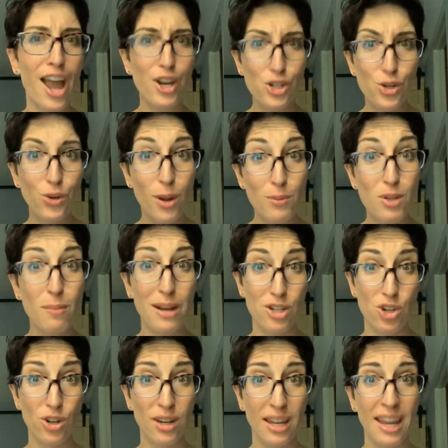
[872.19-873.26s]
I showed up to my
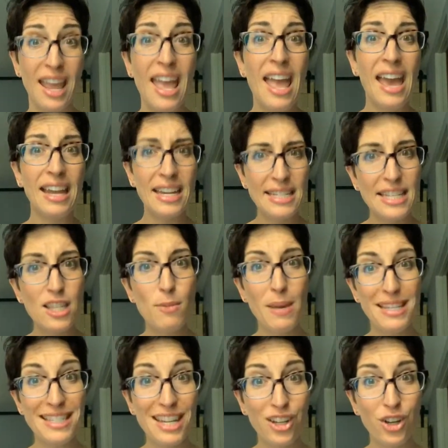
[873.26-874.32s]
journey and I did the
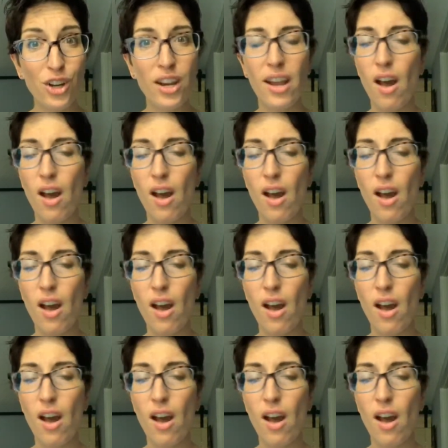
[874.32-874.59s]
best I could.